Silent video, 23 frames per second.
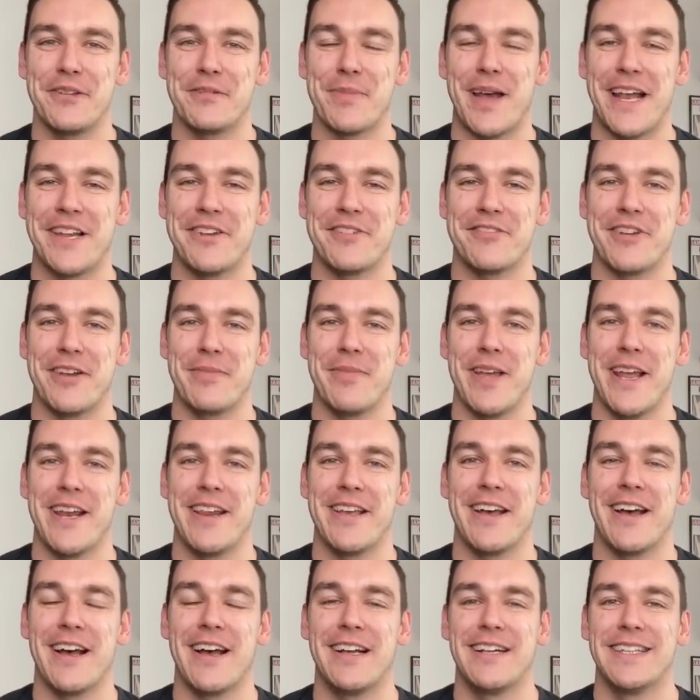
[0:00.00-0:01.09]
mainstream
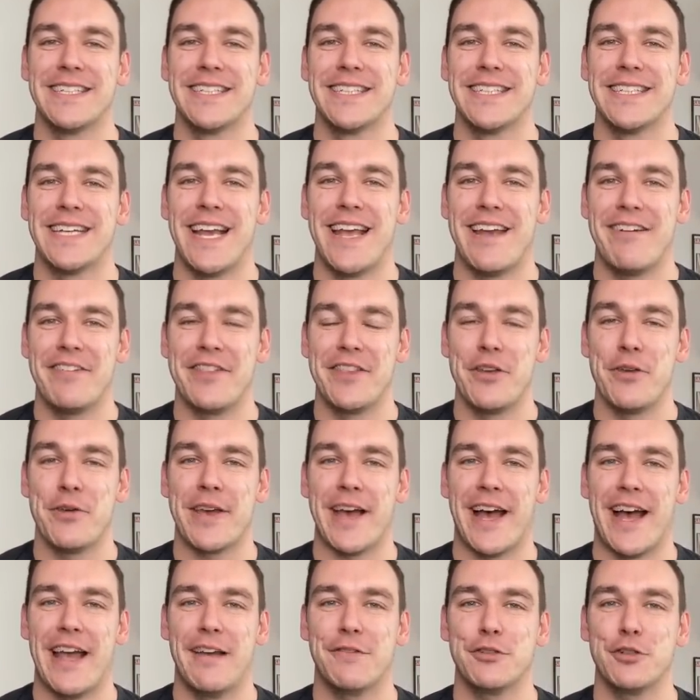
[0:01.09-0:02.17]
media here in the
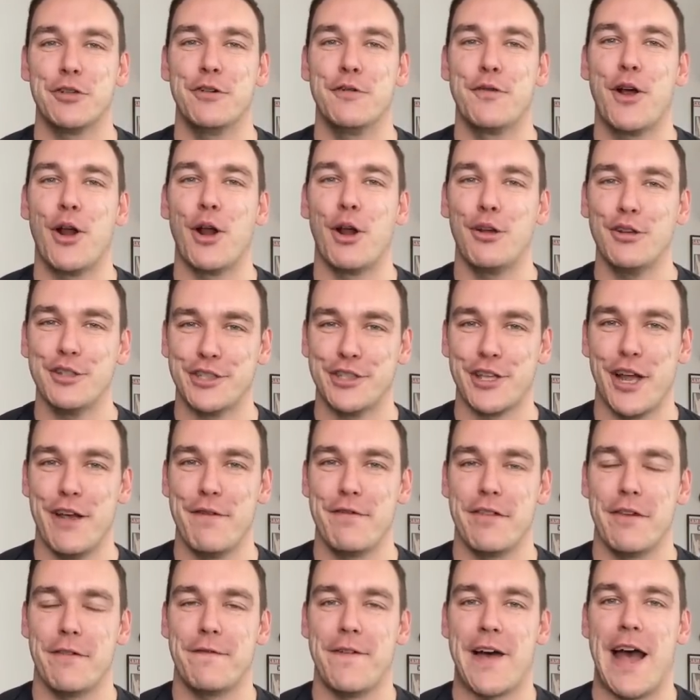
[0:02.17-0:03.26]
UK have sort of glossed over
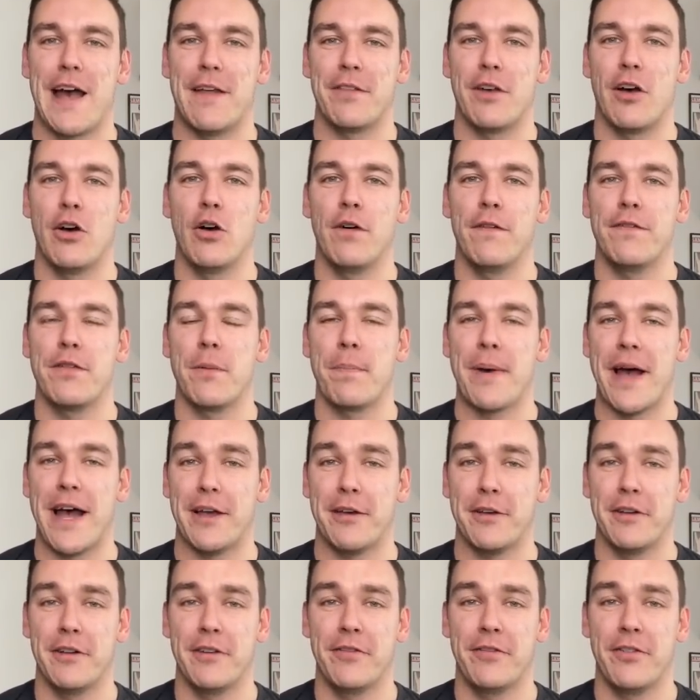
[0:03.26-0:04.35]
the fact that off the
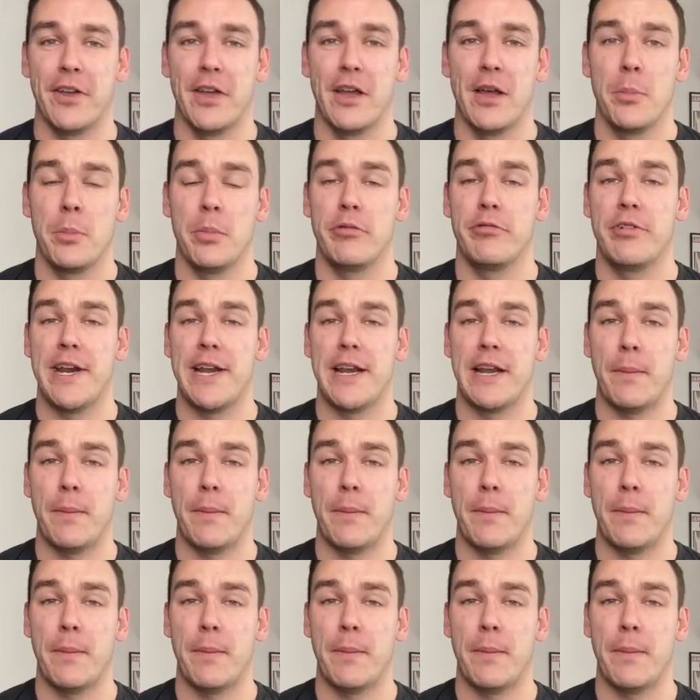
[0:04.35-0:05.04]
back of Marine Le